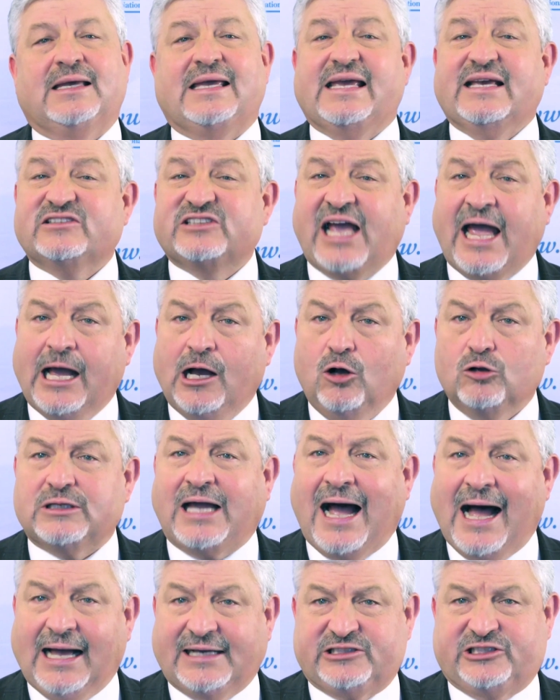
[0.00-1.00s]
is held
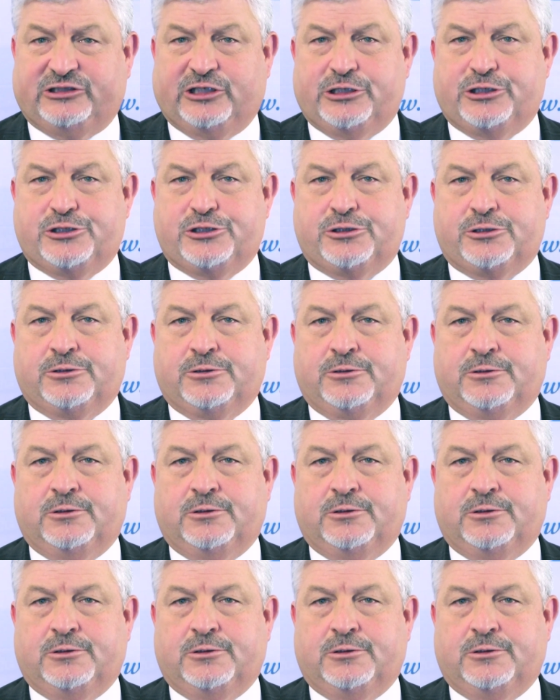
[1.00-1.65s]
hostage